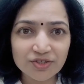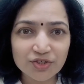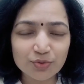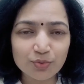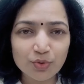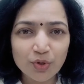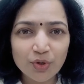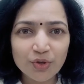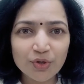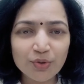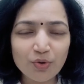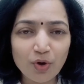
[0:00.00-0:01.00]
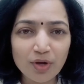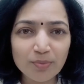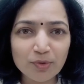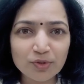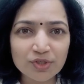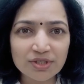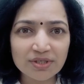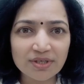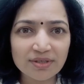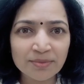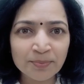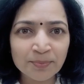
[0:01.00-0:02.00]
to, you know, almost
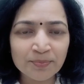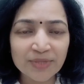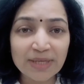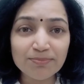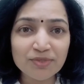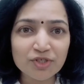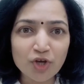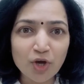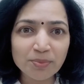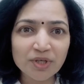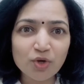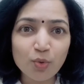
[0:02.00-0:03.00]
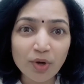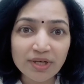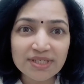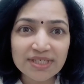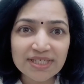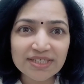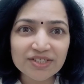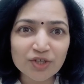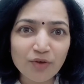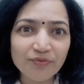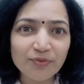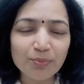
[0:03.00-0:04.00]
absorb the qualities
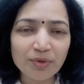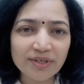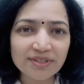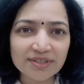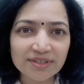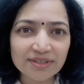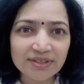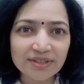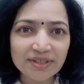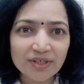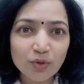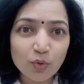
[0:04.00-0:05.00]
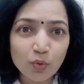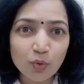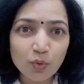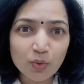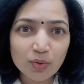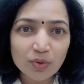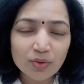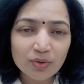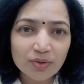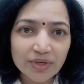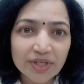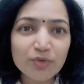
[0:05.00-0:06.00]
of the person who
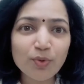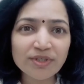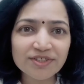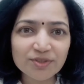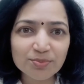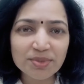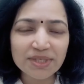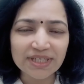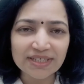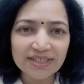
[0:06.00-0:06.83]
it wants to be.